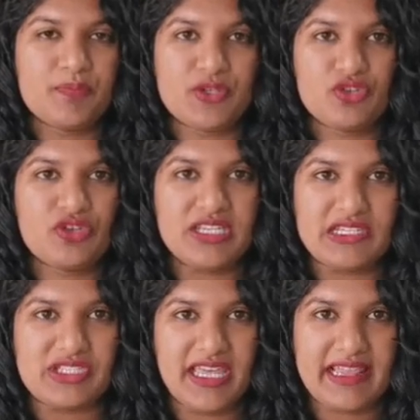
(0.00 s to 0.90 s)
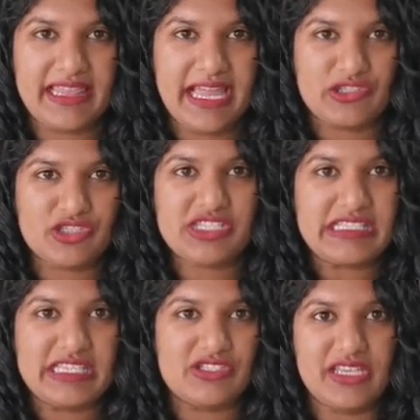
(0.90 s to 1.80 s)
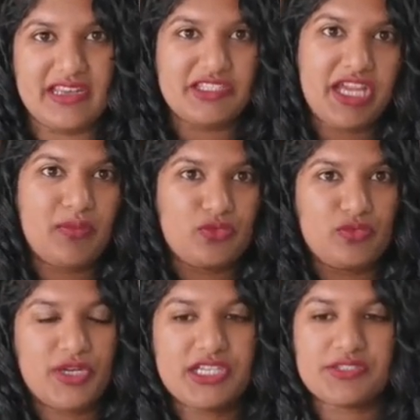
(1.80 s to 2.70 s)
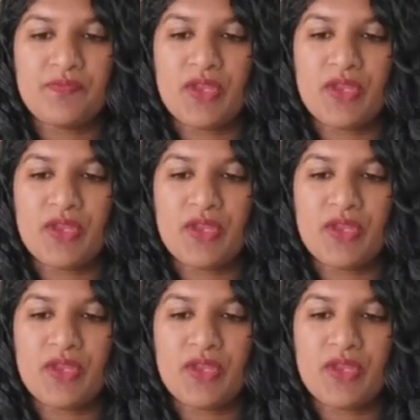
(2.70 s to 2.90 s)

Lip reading: but you don't need to get that. You just need to get a shampoo brush.